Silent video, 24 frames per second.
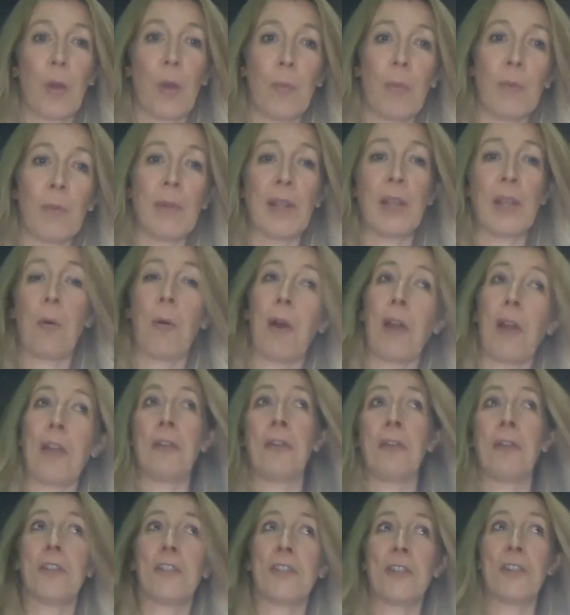probably quite
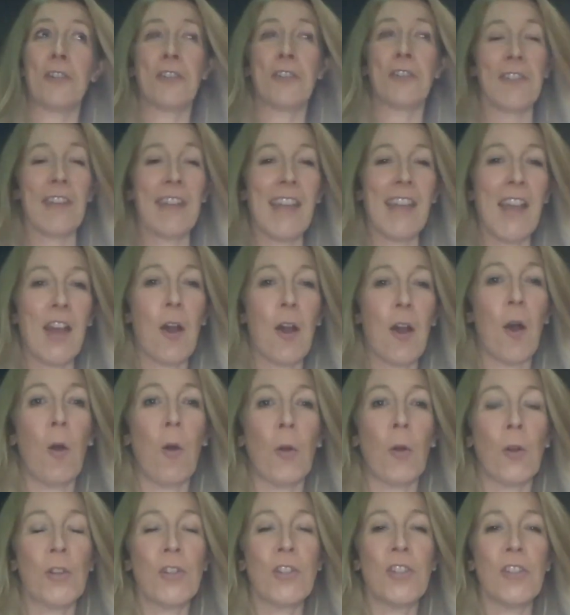good at surgery,
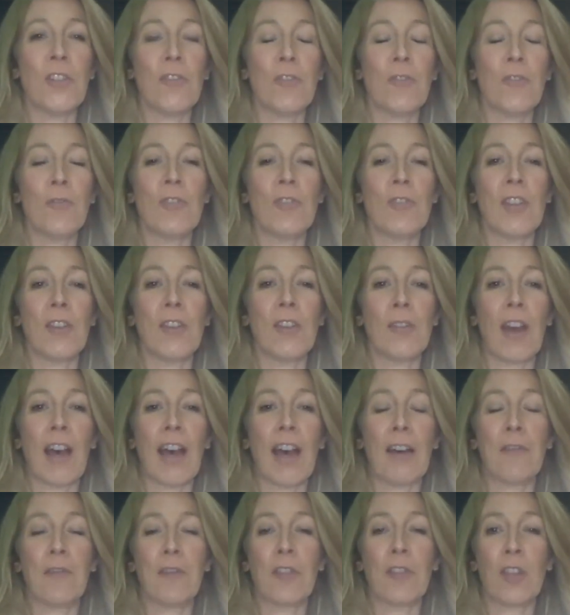or do they
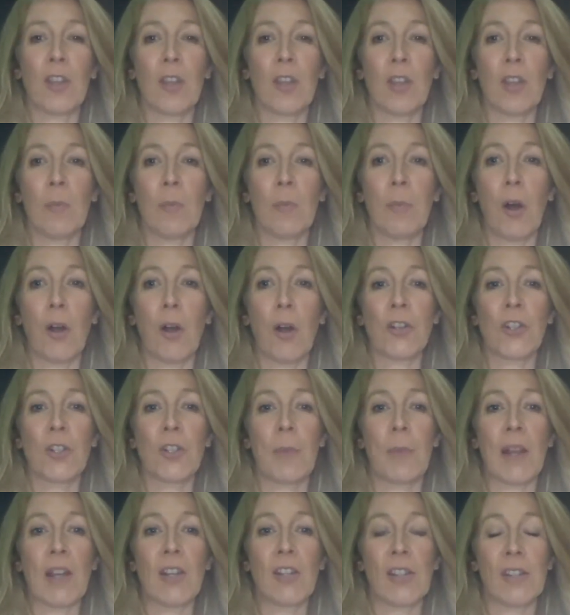have the posh
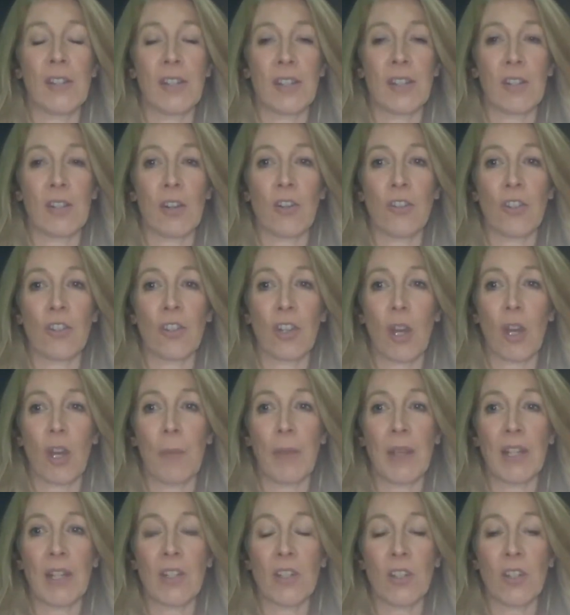specialist surgeon
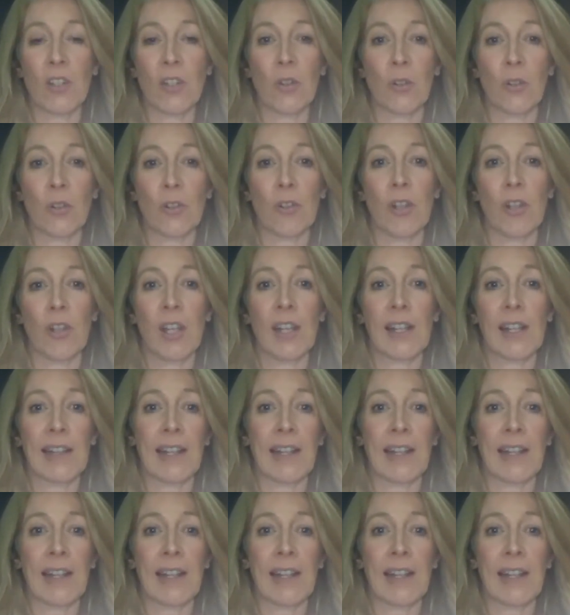coming to your